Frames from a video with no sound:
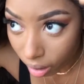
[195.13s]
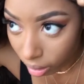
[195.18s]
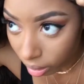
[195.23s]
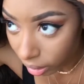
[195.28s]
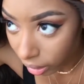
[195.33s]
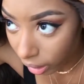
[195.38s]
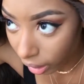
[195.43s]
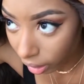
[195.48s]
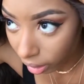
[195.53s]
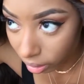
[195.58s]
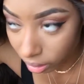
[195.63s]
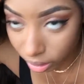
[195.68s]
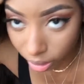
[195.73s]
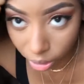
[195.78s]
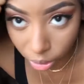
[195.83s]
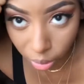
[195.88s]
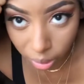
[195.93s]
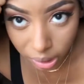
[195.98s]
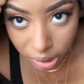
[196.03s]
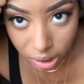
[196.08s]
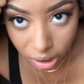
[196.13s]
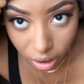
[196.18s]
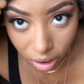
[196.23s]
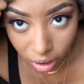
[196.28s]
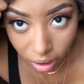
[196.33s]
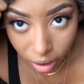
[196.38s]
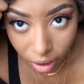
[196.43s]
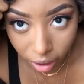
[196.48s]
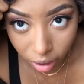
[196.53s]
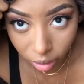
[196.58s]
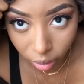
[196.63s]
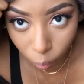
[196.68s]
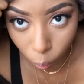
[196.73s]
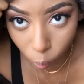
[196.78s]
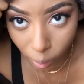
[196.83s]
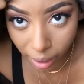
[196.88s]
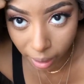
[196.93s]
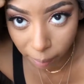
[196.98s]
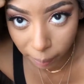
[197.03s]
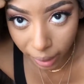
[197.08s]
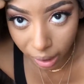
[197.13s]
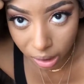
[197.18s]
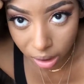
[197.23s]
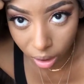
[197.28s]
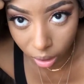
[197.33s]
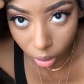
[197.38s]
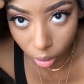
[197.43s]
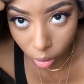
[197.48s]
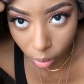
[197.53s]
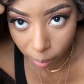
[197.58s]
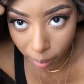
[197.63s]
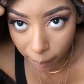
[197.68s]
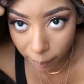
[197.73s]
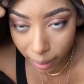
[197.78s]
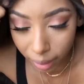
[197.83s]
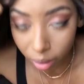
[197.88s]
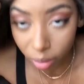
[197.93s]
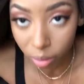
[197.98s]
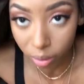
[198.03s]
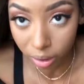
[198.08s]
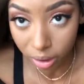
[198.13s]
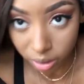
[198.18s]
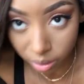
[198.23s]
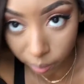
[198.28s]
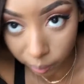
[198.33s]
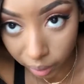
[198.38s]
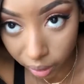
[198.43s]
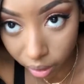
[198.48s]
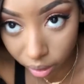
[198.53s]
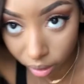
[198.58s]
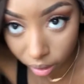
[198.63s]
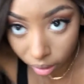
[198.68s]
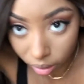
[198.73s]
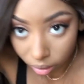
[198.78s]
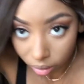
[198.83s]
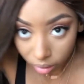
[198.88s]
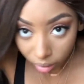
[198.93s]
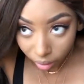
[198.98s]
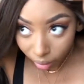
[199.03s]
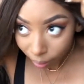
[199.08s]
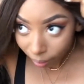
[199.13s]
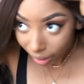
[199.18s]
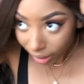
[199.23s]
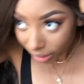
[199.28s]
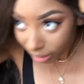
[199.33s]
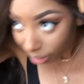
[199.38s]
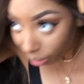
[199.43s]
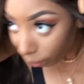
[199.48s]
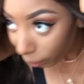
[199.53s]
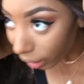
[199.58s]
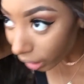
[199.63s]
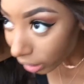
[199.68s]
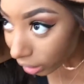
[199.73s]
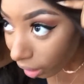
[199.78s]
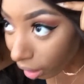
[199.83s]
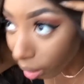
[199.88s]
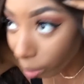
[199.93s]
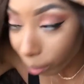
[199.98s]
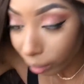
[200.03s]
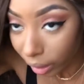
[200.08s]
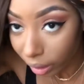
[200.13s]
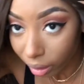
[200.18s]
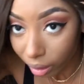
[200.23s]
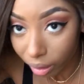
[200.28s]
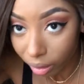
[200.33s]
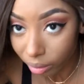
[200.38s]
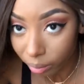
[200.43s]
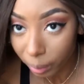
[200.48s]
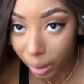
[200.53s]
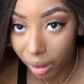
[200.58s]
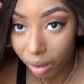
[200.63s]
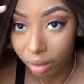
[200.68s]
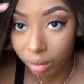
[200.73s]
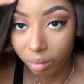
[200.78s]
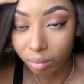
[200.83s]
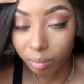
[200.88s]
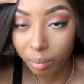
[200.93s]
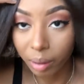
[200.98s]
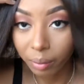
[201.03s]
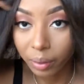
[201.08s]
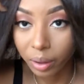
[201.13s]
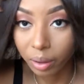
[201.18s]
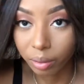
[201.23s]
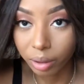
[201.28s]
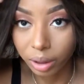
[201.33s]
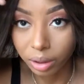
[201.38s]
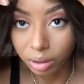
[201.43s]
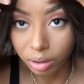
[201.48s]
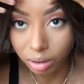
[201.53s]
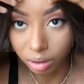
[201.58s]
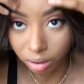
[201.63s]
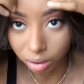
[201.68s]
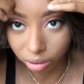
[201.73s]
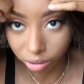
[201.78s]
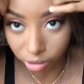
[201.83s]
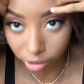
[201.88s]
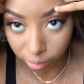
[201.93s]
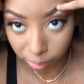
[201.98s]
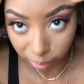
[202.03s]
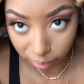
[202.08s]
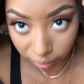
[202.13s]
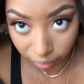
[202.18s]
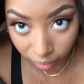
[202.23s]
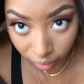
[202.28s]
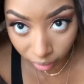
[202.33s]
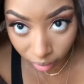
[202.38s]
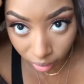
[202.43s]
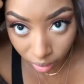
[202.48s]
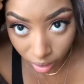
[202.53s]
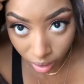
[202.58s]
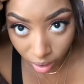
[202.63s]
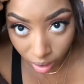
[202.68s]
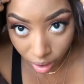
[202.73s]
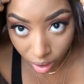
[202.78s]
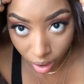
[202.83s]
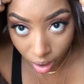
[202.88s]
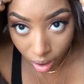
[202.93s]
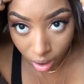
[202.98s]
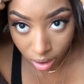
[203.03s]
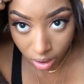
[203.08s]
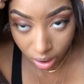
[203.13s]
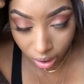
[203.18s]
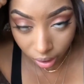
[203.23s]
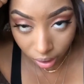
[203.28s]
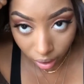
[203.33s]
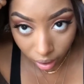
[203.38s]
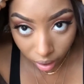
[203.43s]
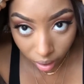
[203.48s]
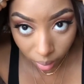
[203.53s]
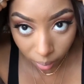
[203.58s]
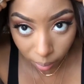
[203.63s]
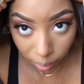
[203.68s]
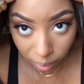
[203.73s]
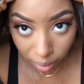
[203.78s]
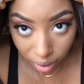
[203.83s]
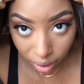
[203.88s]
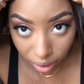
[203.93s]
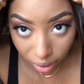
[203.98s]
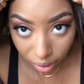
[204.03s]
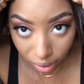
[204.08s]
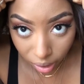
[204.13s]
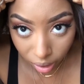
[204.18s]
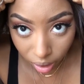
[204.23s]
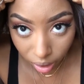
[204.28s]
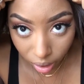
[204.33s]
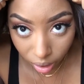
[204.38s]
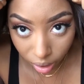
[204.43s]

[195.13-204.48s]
Yeah, so you can see the like white base a little bit better on this wig. I'm not sure why it's a hump right there, because my foundation is extremely flat today. But